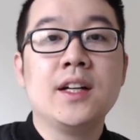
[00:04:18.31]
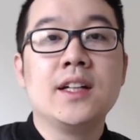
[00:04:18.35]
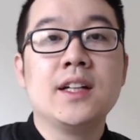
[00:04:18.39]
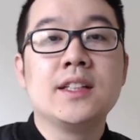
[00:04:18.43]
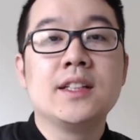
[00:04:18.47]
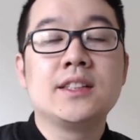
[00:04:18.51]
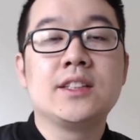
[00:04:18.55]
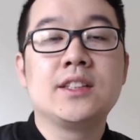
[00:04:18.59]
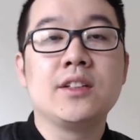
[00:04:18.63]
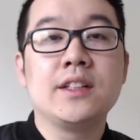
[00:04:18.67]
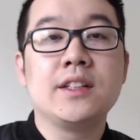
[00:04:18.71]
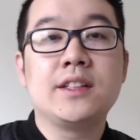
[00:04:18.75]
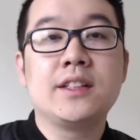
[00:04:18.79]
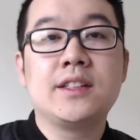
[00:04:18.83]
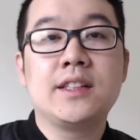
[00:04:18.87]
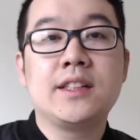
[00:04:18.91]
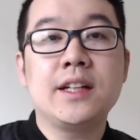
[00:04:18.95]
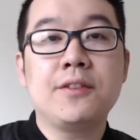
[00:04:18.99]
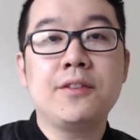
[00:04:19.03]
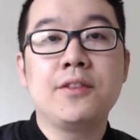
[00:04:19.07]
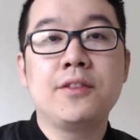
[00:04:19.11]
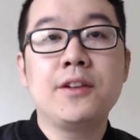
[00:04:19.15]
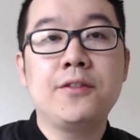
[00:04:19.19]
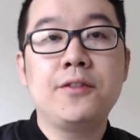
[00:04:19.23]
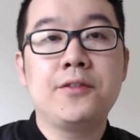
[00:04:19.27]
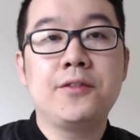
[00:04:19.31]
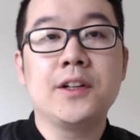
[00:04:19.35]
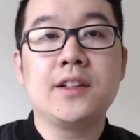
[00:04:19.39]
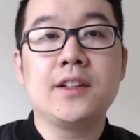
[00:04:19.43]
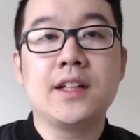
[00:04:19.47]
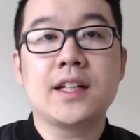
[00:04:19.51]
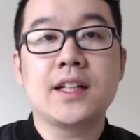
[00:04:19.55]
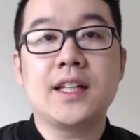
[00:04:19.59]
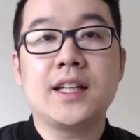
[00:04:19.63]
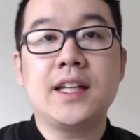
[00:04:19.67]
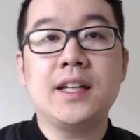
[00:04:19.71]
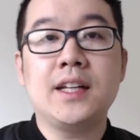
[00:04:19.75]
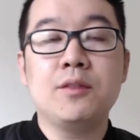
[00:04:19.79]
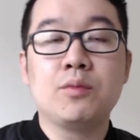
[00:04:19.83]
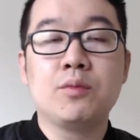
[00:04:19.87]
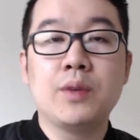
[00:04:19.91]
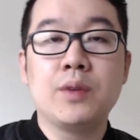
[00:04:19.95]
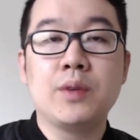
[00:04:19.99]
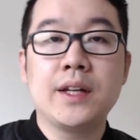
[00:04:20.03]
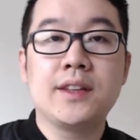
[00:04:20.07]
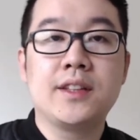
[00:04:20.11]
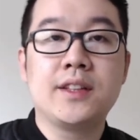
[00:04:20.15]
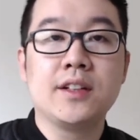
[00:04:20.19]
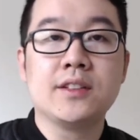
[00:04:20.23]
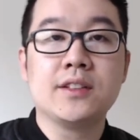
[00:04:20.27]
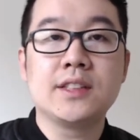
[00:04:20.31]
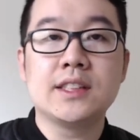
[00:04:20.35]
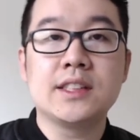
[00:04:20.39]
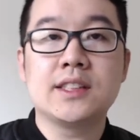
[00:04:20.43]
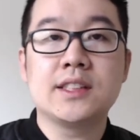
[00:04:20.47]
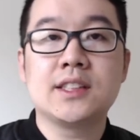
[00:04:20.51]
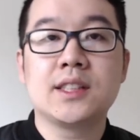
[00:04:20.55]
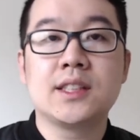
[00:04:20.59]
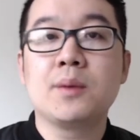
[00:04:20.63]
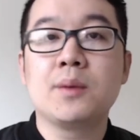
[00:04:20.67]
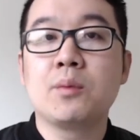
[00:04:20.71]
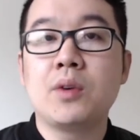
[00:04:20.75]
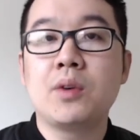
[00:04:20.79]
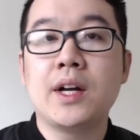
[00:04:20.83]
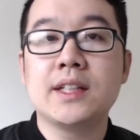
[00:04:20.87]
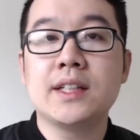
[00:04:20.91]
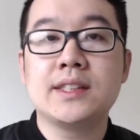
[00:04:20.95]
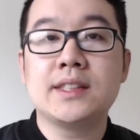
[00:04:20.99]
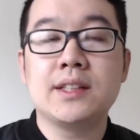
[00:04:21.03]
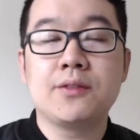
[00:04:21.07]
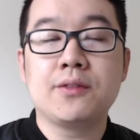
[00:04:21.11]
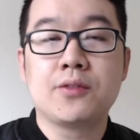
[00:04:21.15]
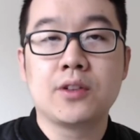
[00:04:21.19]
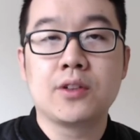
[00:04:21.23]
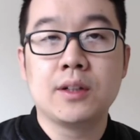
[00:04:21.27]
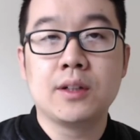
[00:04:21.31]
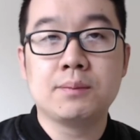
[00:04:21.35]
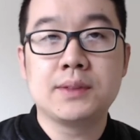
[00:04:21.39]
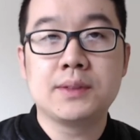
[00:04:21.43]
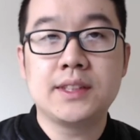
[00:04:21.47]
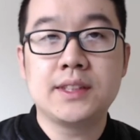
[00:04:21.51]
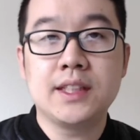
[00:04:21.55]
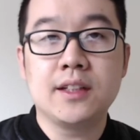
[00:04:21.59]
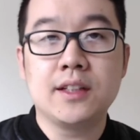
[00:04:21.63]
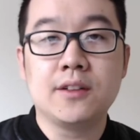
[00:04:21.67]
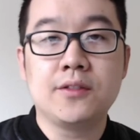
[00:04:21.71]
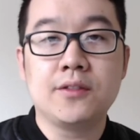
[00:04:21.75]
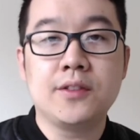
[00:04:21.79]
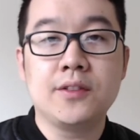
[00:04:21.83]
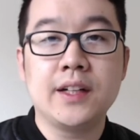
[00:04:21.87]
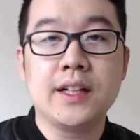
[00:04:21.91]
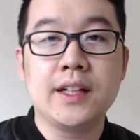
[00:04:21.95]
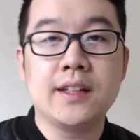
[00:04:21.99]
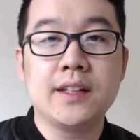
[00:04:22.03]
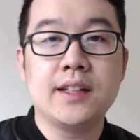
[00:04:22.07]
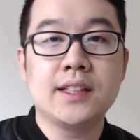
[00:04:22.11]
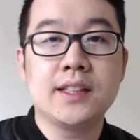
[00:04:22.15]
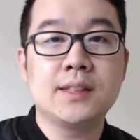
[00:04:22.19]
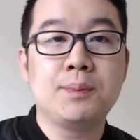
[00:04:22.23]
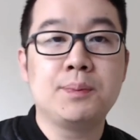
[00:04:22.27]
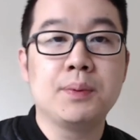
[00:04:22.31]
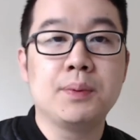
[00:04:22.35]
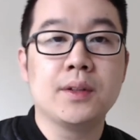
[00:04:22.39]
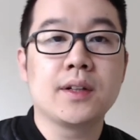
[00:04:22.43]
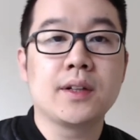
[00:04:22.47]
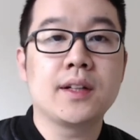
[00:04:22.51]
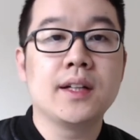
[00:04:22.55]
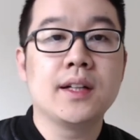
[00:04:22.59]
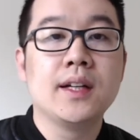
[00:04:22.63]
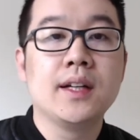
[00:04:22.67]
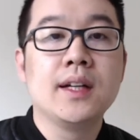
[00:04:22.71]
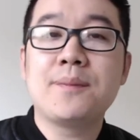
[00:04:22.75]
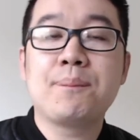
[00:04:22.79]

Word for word: So it definitely felt like he read those and summarized it for himself in this book.